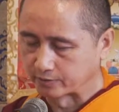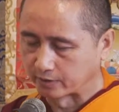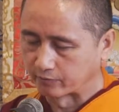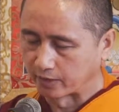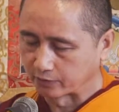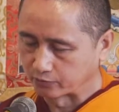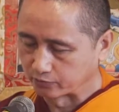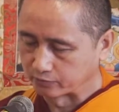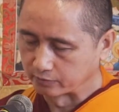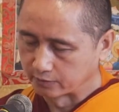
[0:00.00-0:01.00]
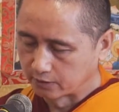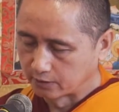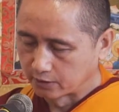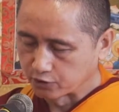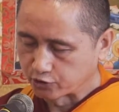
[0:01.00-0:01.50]
I would like to
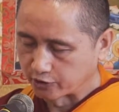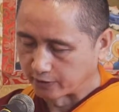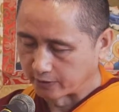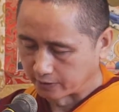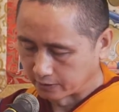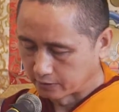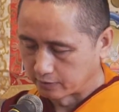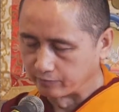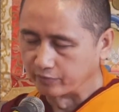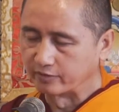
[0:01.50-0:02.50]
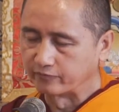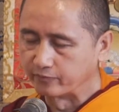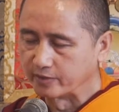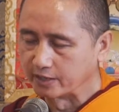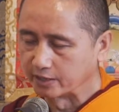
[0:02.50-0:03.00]
share brief
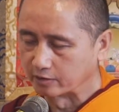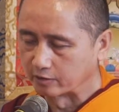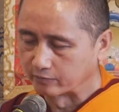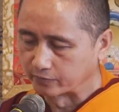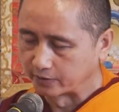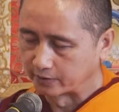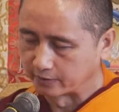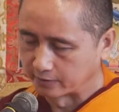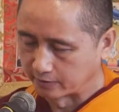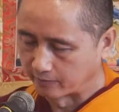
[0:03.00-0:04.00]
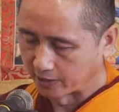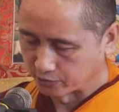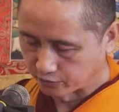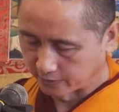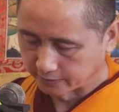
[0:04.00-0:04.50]
meaning of the, the
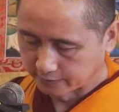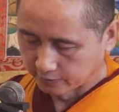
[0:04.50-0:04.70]
mantra